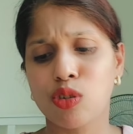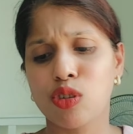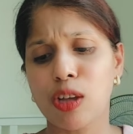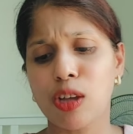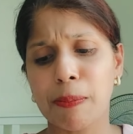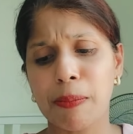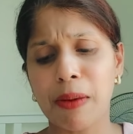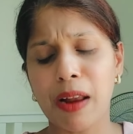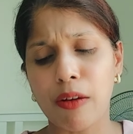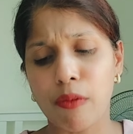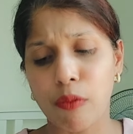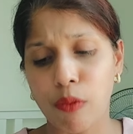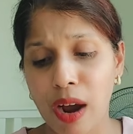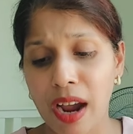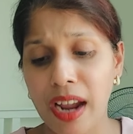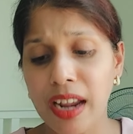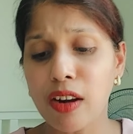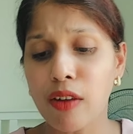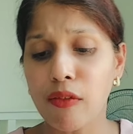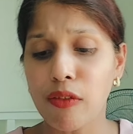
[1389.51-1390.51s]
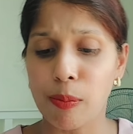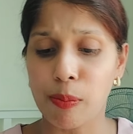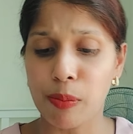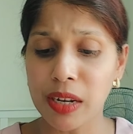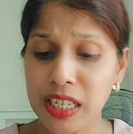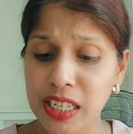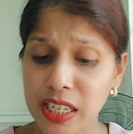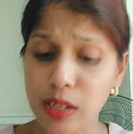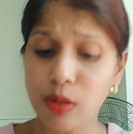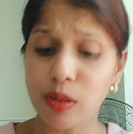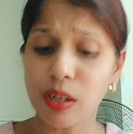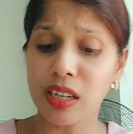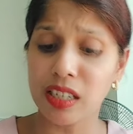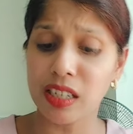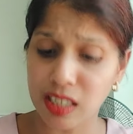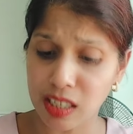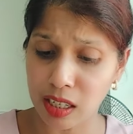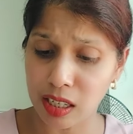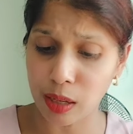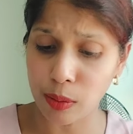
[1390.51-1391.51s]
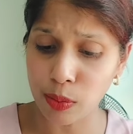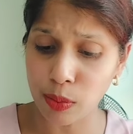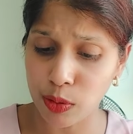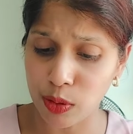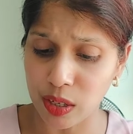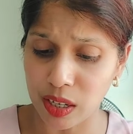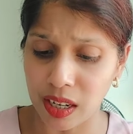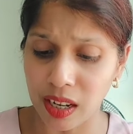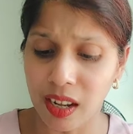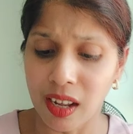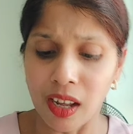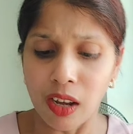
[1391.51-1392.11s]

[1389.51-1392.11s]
supply wine of a particular description,